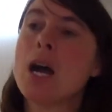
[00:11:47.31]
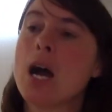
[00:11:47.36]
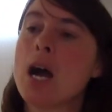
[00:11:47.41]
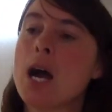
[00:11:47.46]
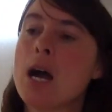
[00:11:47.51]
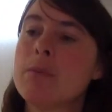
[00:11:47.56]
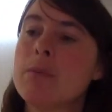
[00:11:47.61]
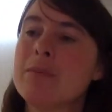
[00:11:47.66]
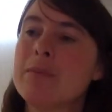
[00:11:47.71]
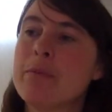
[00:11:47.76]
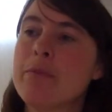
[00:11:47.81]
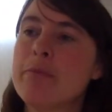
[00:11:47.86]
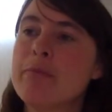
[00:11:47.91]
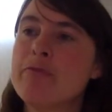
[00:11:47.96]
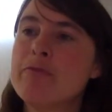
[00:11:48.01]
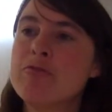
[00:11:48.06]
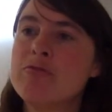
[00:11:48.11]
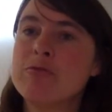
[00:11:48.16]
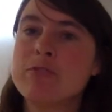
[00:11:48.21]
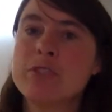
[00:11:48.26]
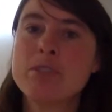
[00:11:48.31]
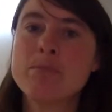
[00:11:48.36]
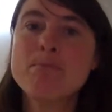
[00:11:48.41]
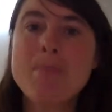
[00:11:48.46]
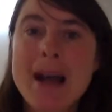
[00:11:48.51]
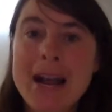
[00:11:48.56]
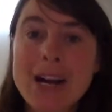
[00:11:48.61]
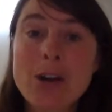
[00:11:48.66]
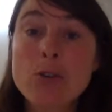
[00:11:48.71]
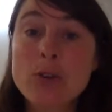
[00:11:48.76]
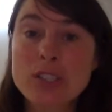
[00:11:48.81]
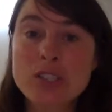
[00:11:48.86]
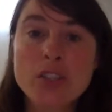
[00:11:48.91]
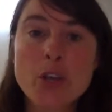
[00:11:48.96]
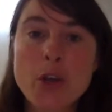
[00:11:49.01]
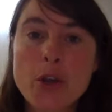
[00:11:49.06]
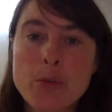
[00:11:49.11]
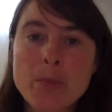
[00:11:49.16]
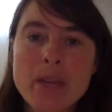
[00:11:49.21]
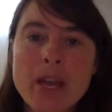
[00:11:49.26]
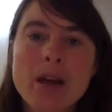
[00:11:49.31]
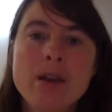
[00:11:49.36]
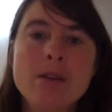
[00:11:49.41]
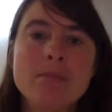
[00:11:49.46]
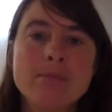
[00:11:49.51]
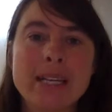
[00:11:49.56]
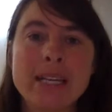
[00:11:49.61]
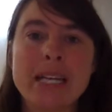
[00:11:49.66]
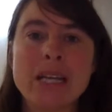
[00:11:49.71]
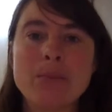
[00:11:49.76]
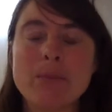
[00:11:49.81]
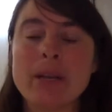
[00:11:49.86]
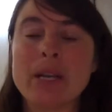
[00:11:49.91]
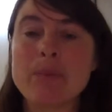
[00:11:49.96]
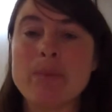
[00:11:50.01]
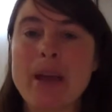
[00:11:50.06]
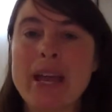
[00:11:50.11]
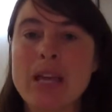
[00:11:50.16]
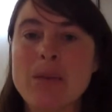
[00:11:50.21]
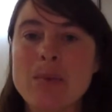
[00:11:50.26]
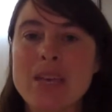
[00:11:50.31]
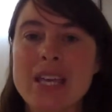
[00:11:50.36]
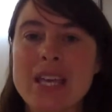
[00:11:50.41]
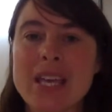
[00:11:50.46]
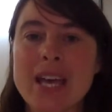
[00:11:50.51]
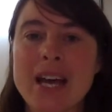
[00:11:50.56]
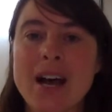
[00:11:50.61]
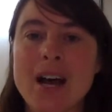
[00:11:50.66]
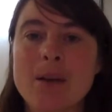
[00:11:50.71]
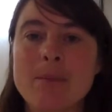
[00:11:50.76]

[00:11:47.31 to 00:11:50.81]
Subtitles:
macrosomia, meaning big baby,